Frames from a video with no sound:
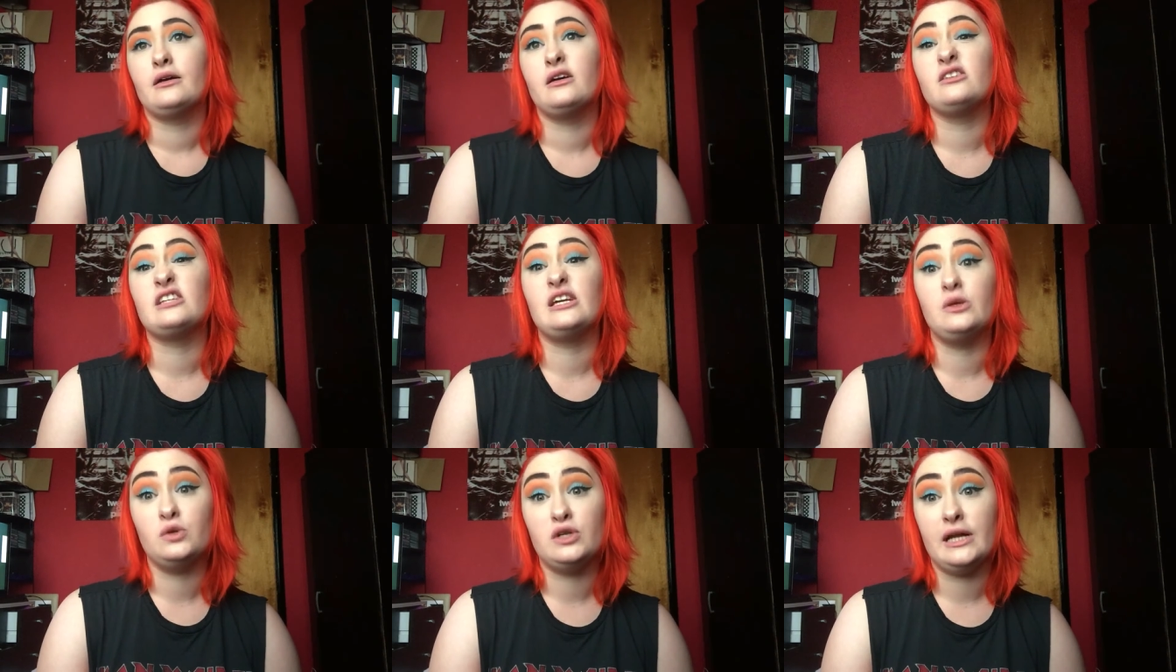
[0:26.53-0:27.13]
because
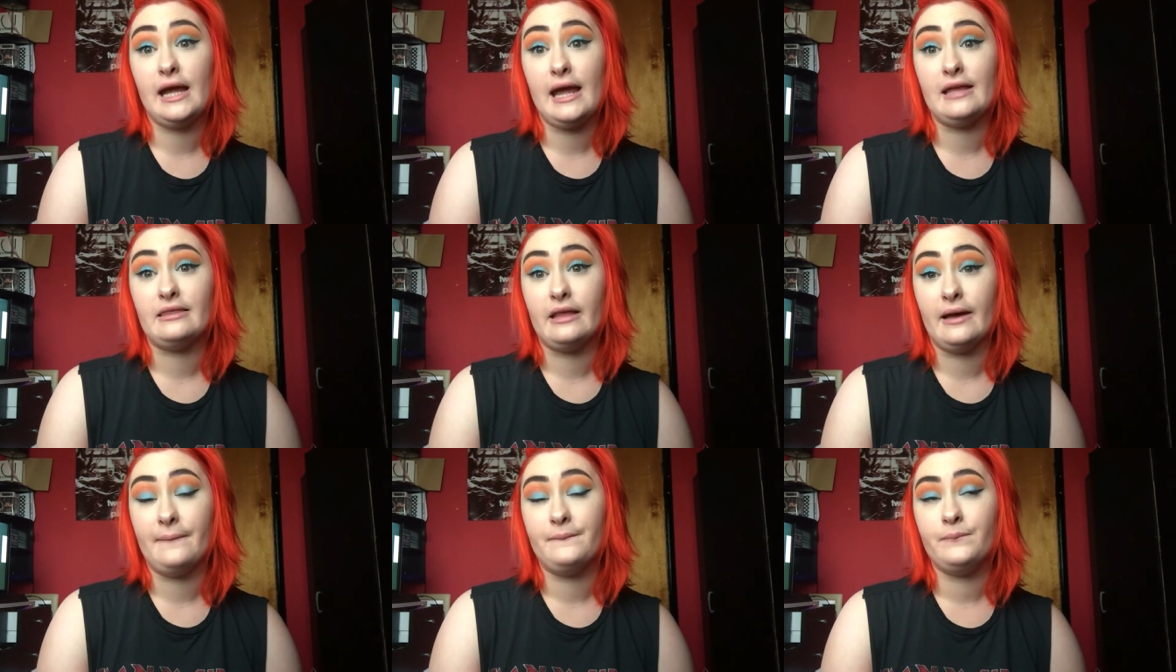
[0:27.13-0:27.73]
I usually
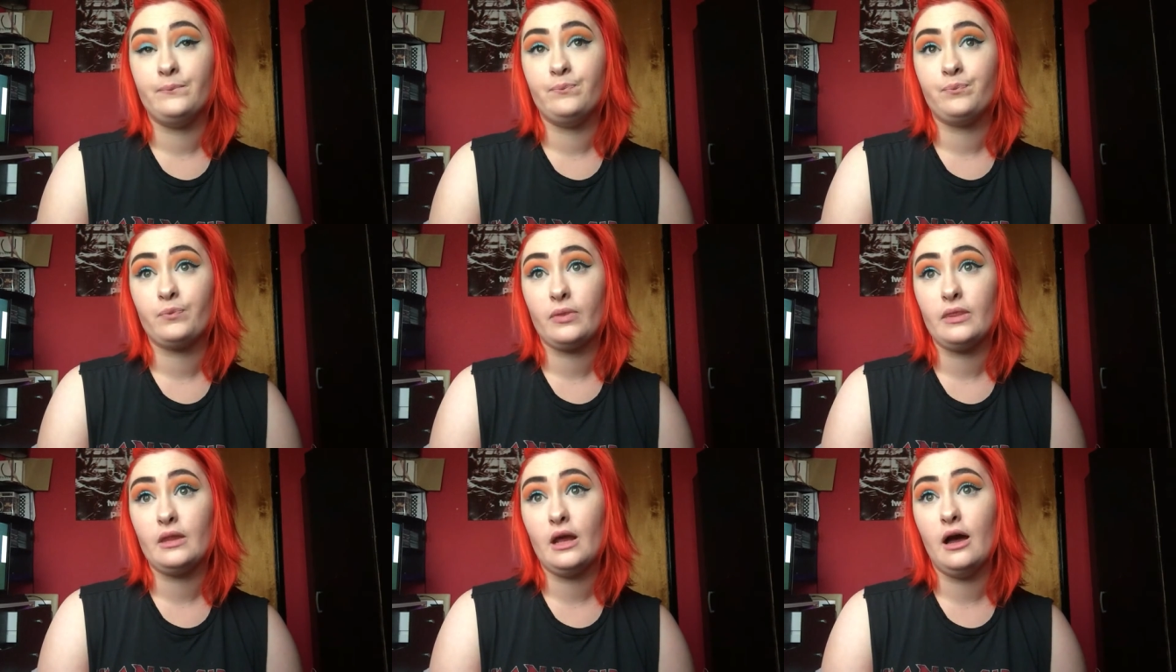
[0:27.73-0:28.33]
hate that.
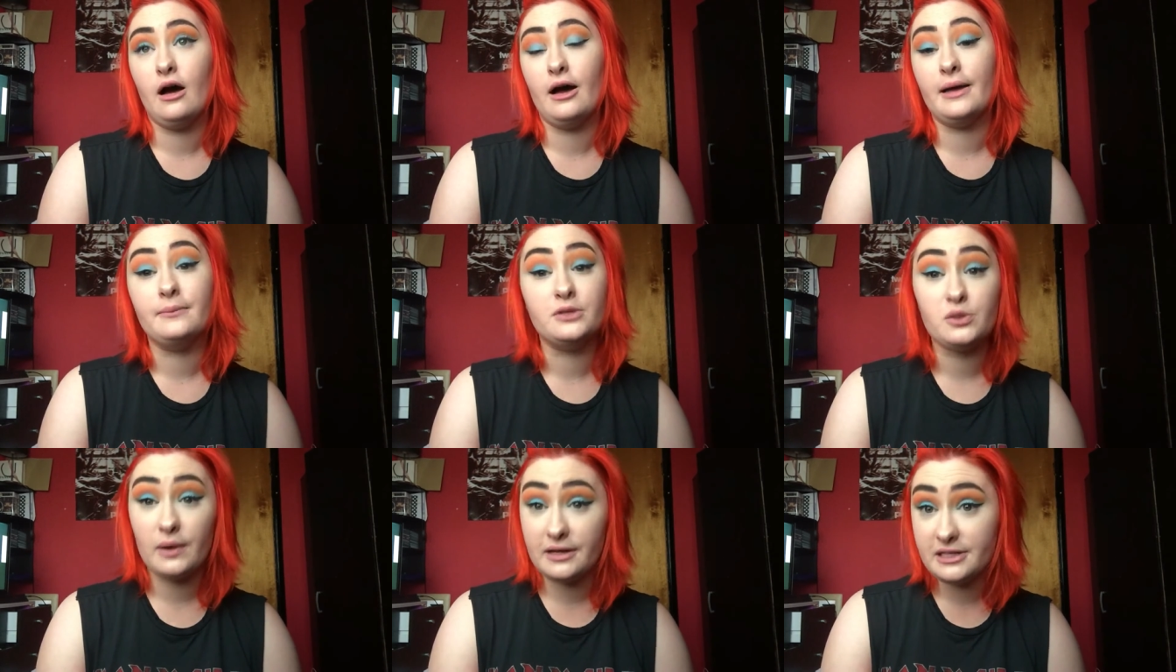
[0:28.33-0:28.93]
I
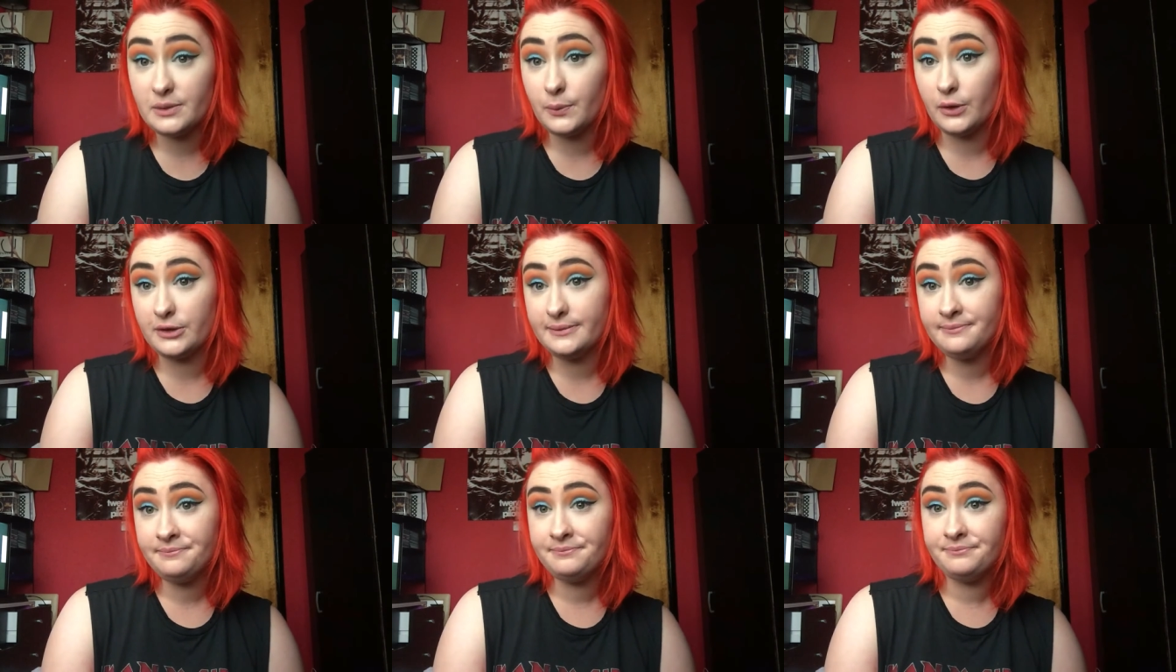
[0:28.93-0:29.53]
am
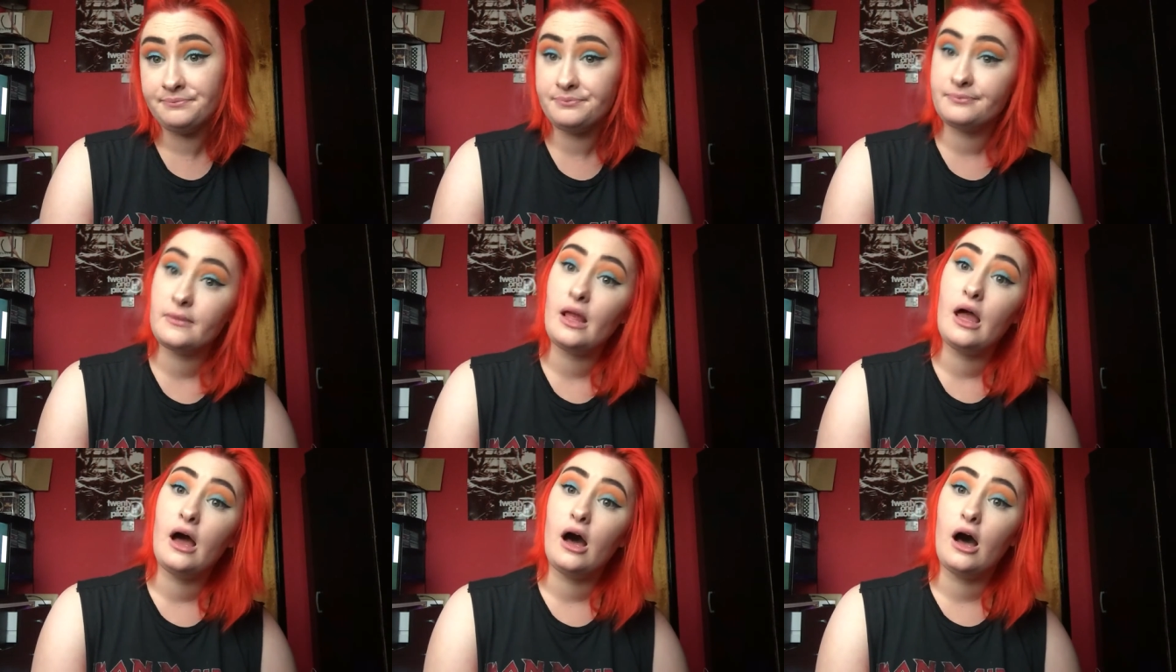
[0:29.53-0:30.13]
21
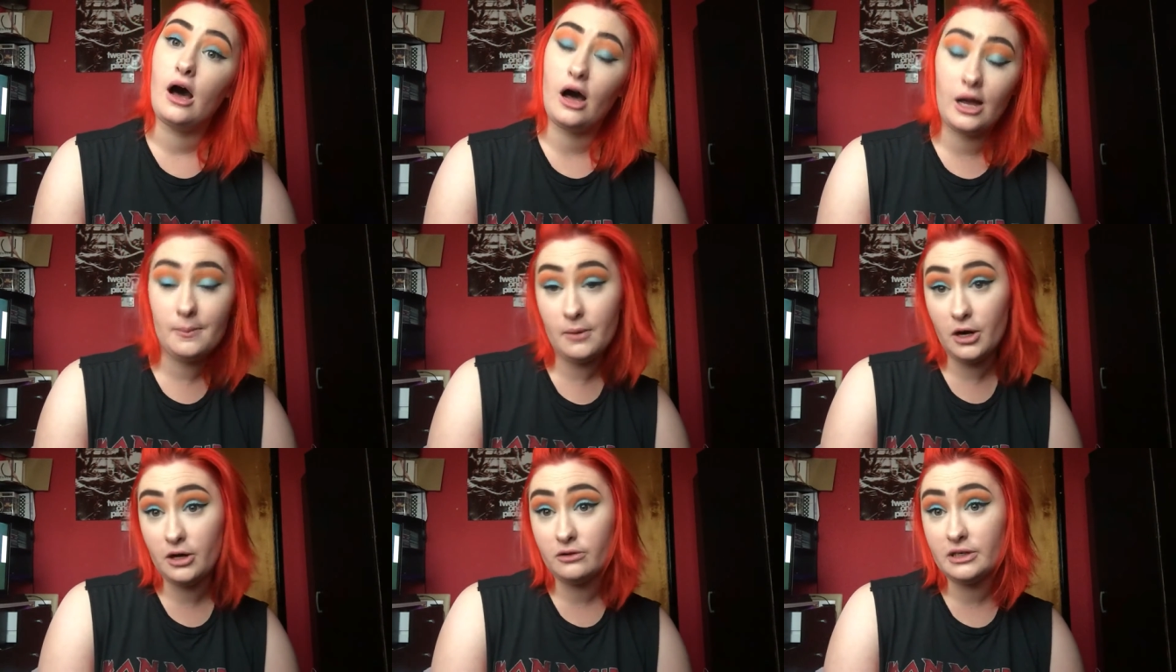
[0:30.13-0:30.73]

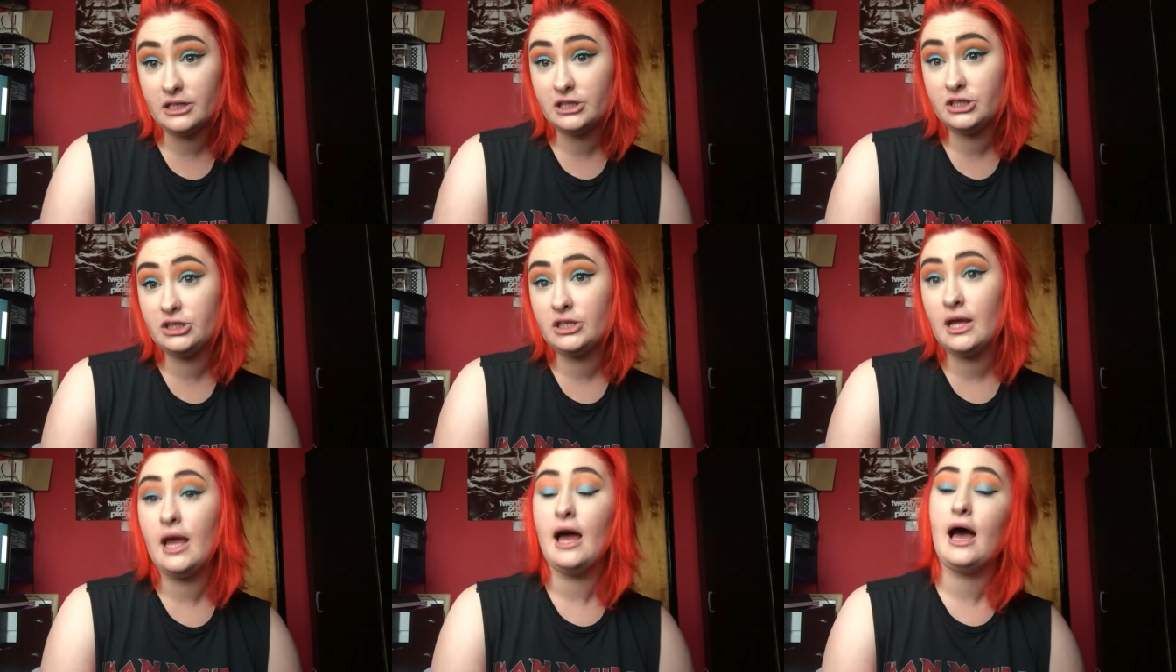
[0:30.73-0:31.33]
I'm
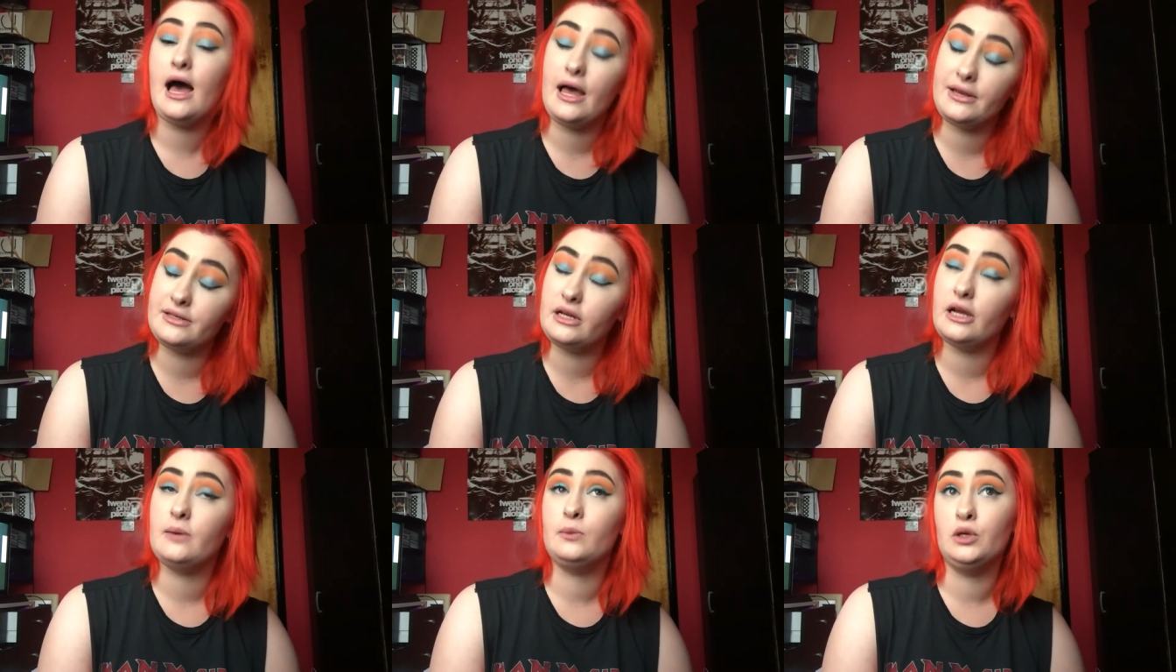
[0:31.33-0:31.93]
Irish
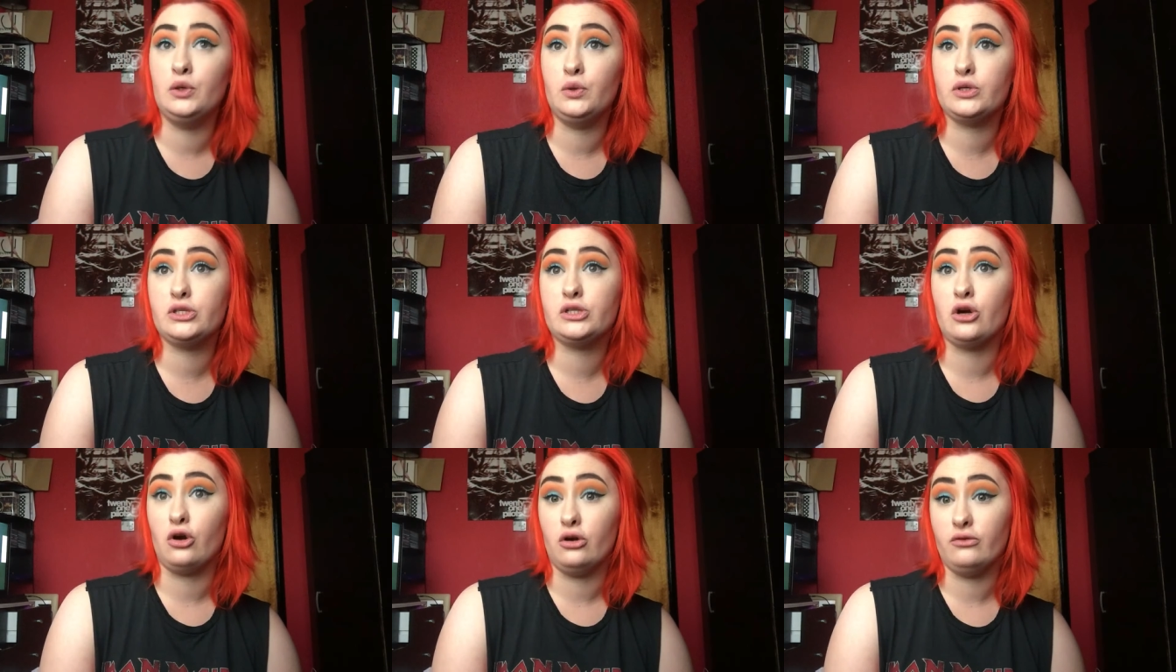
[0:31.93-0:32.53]
and I'm
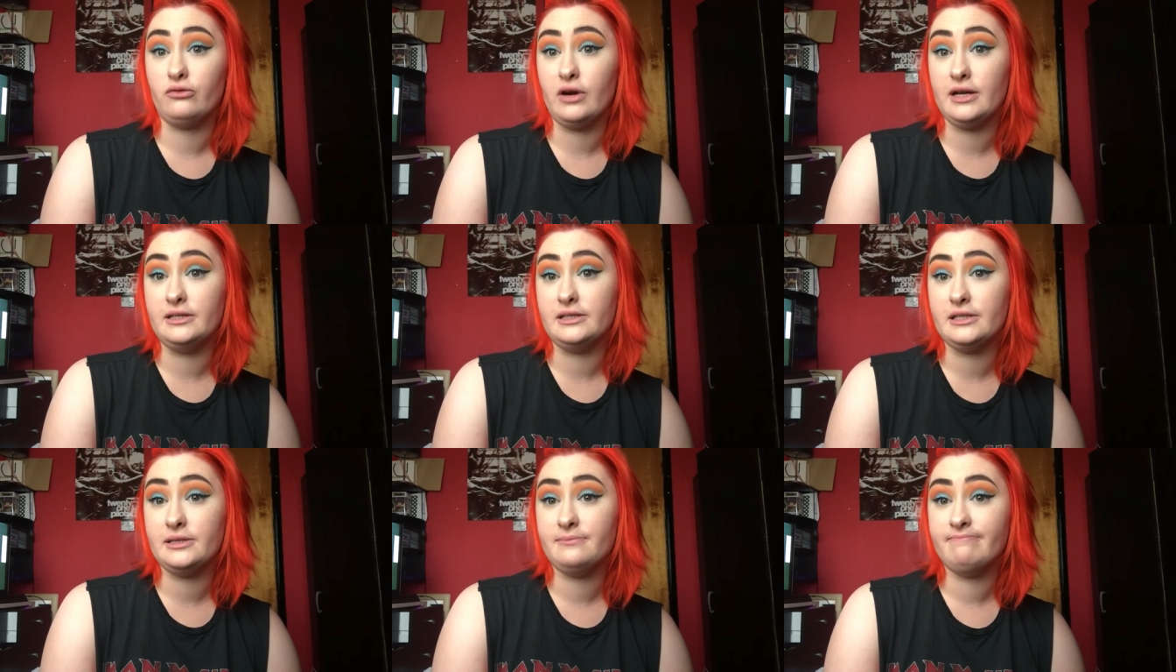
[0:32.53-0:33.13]
Luke's
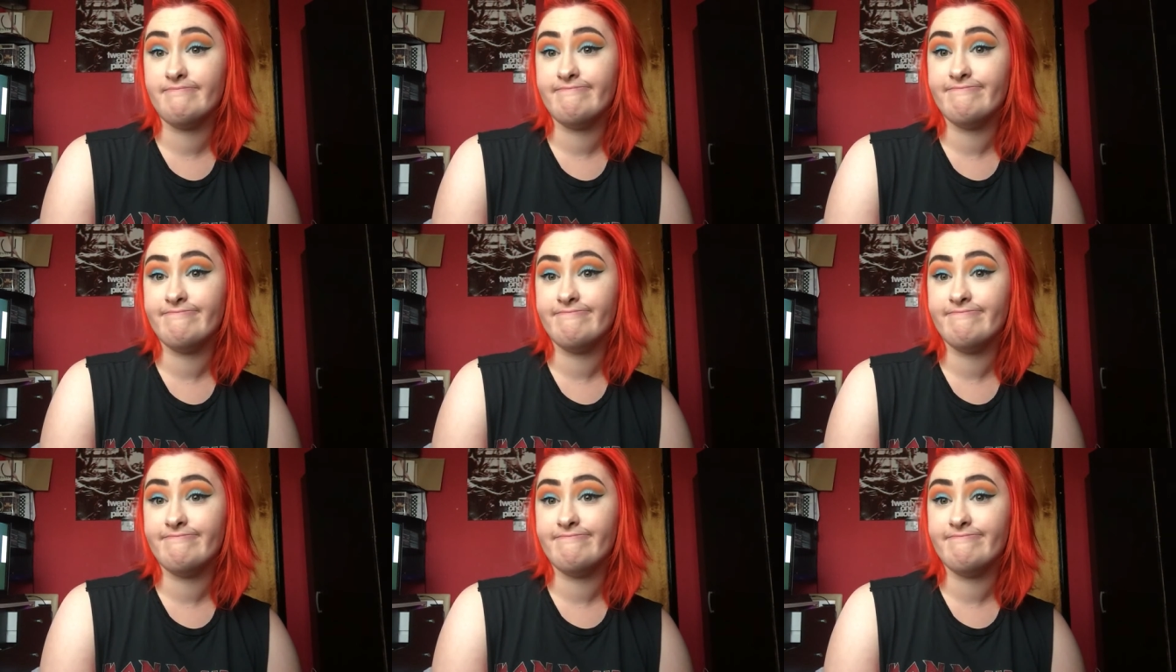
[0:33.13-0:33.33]
girlfriend.